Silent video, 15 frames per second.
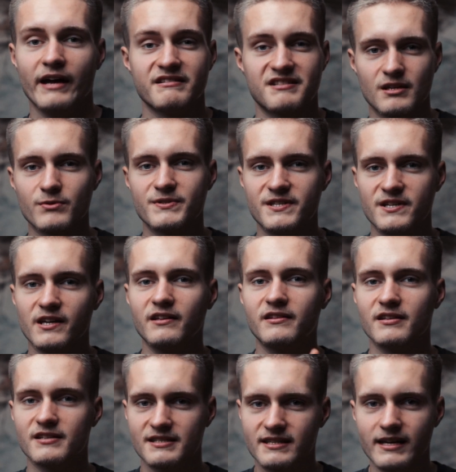And so seeing
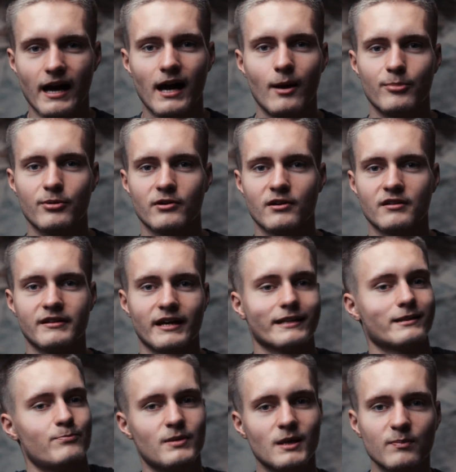this gap
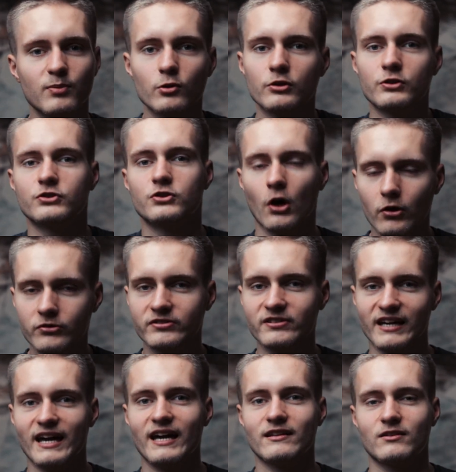that people don't
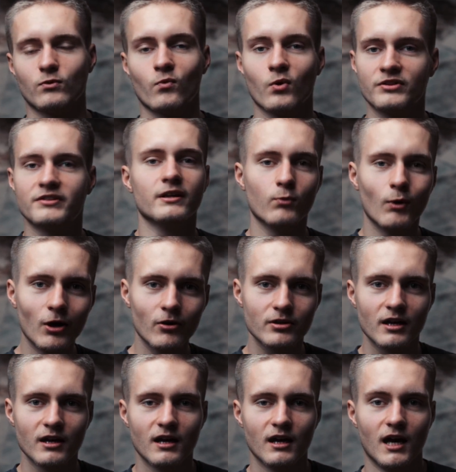get what they
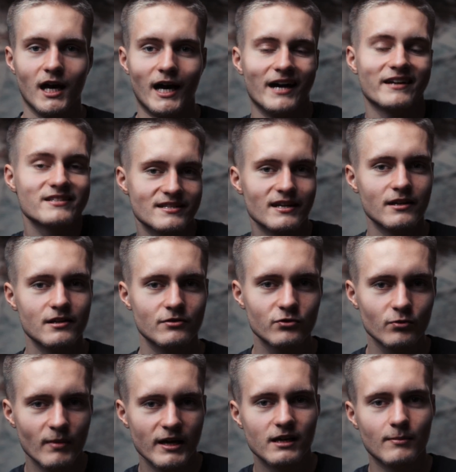want, I decided
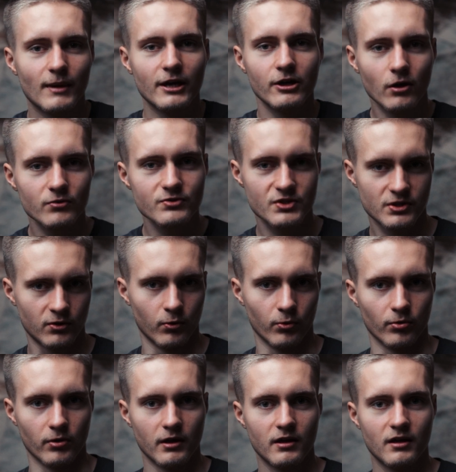to make my own
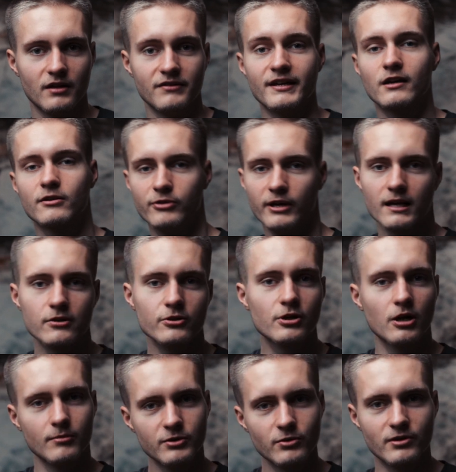school, the creator
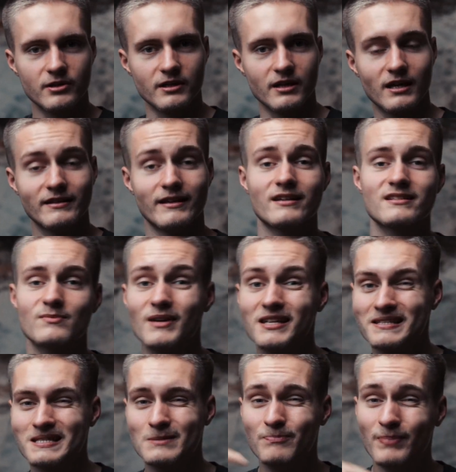community that is
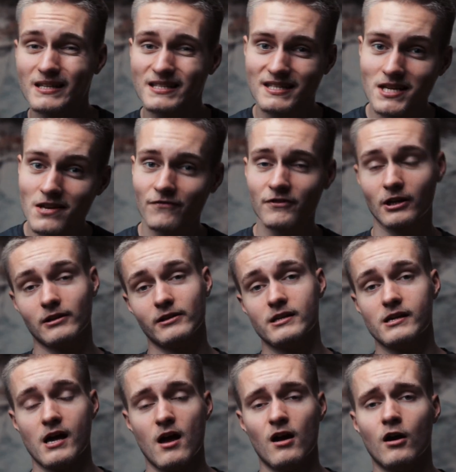made
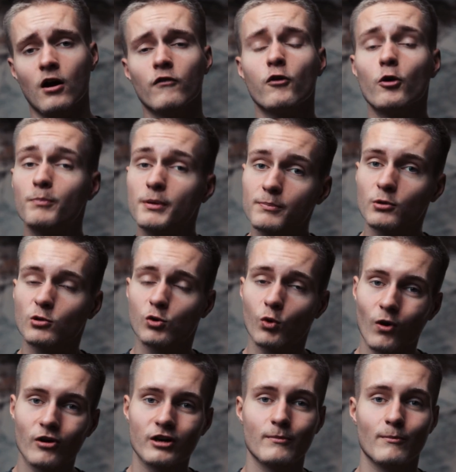specifically for people who
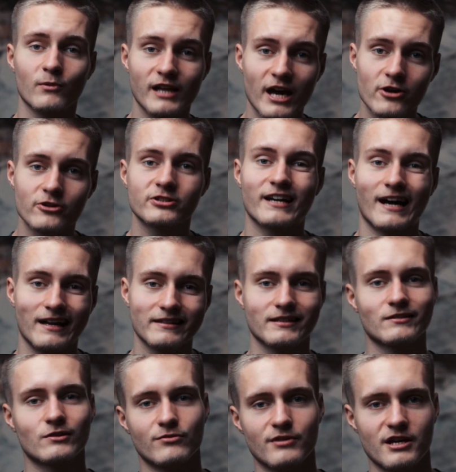want to learn
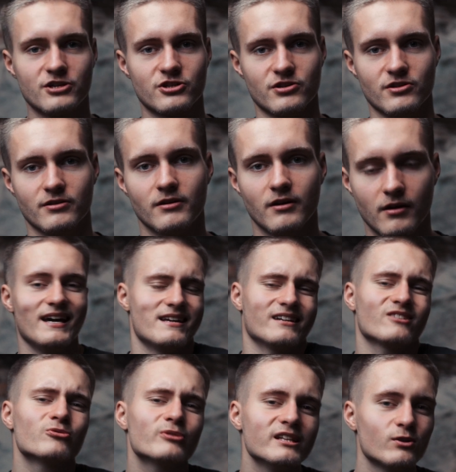content creation. And
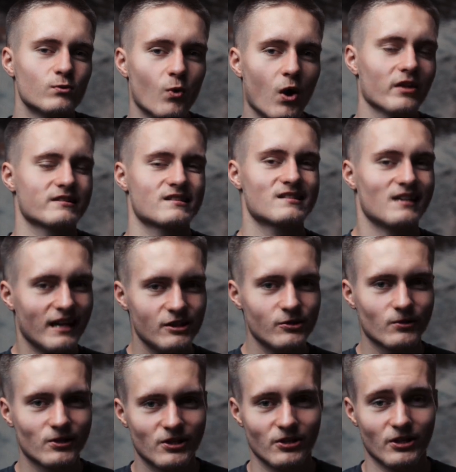I really won't sell
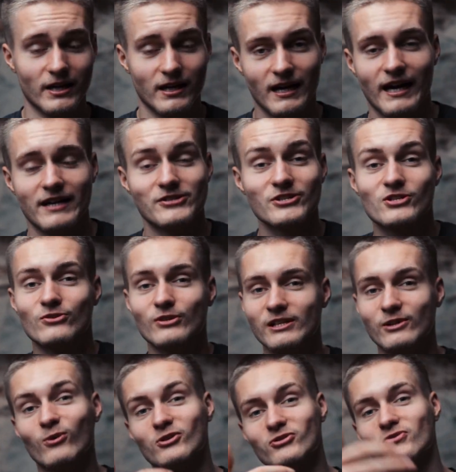you here, I just
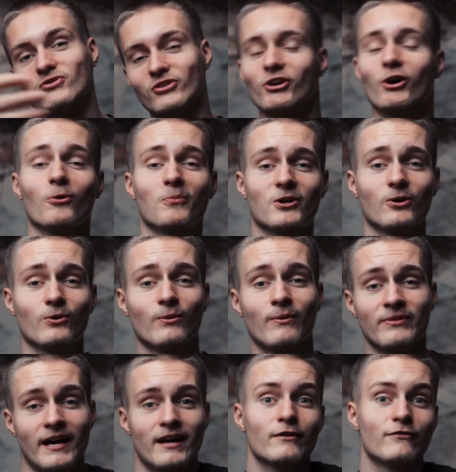really want you to know, bro,
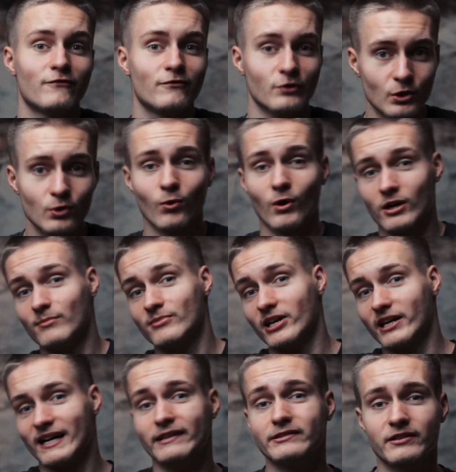that if you want to be
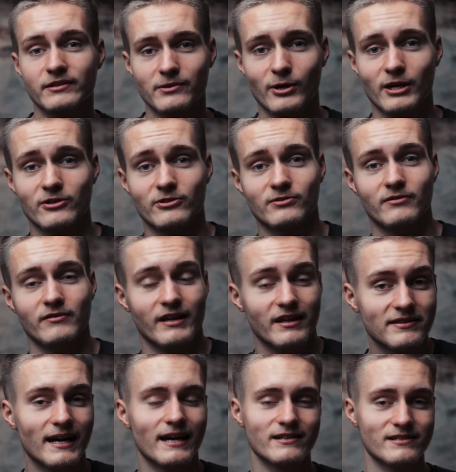a content creator,
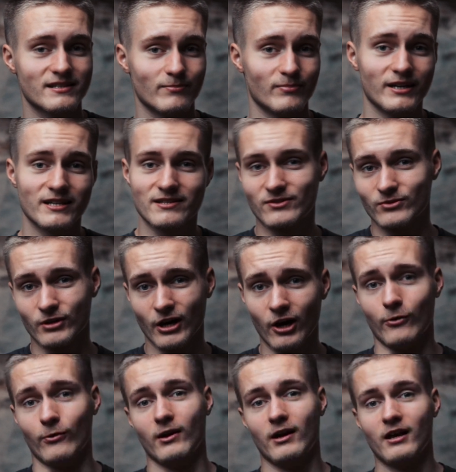then that is the place to
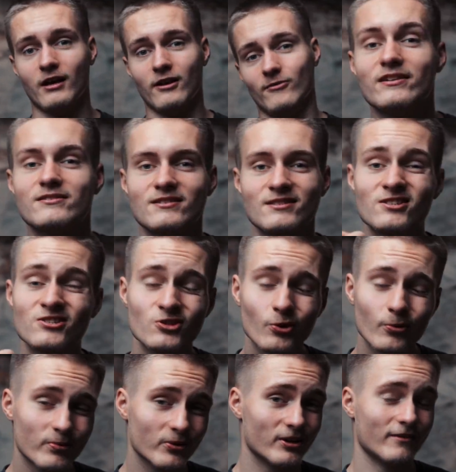go. It's
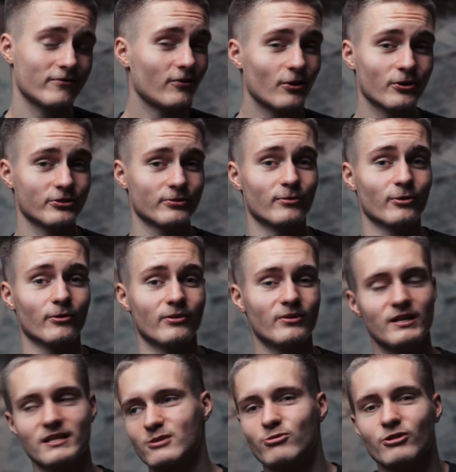super affordable.
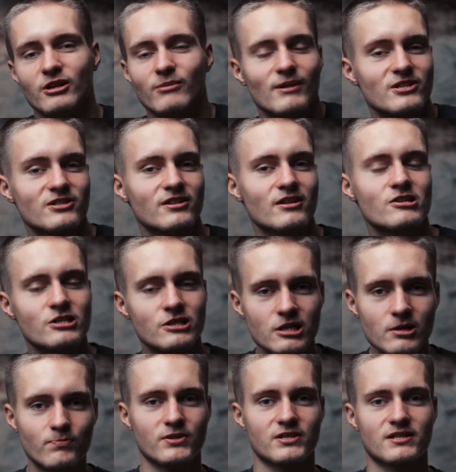It's pretty much the
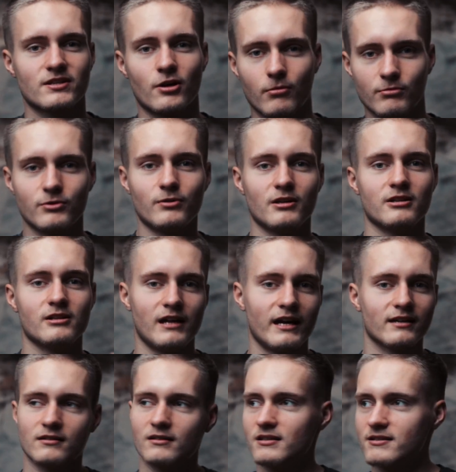cheapest community
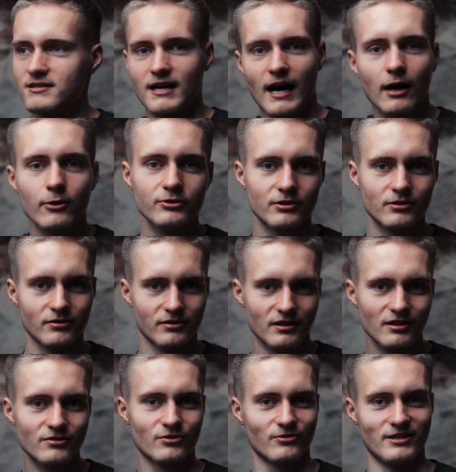like this out there on the
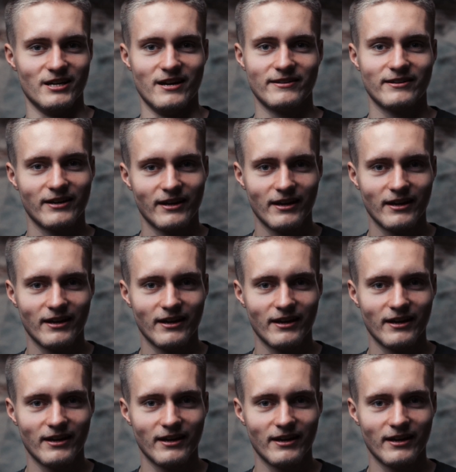internet.